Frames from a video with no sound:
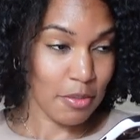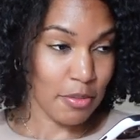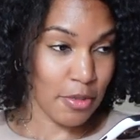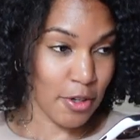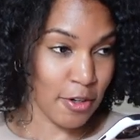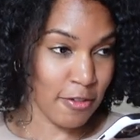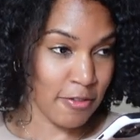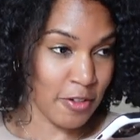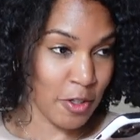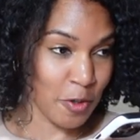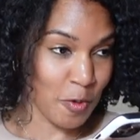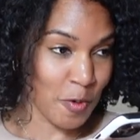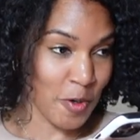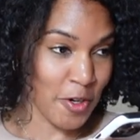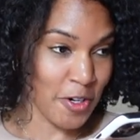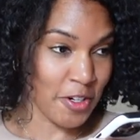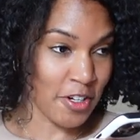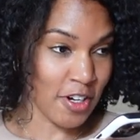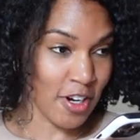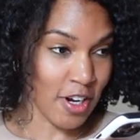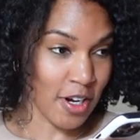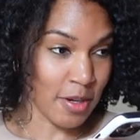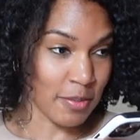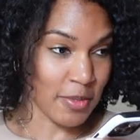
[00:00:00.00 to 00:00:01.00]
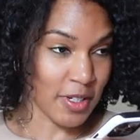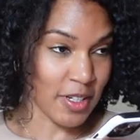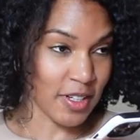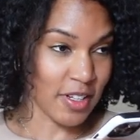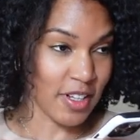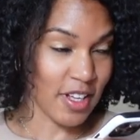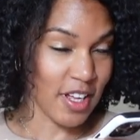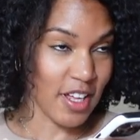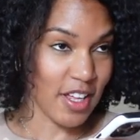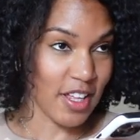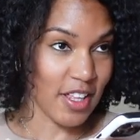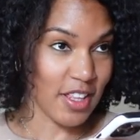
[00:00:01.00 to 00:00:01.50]
Perfect word,
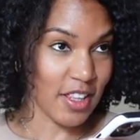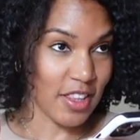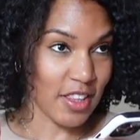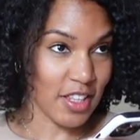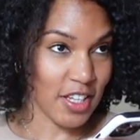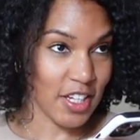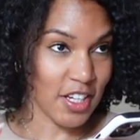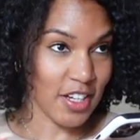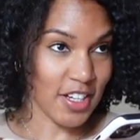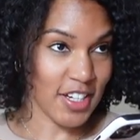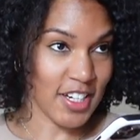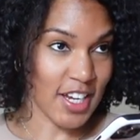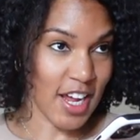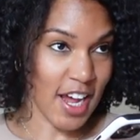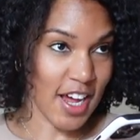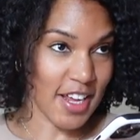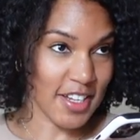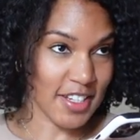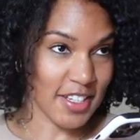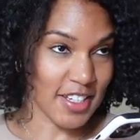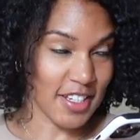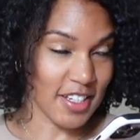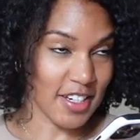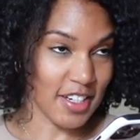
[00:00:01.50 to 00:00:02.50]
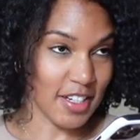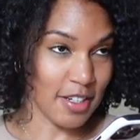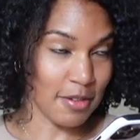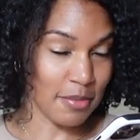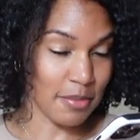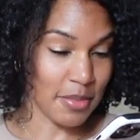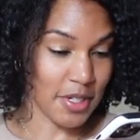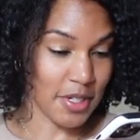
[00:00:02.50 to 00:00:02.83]
comma, the audacity,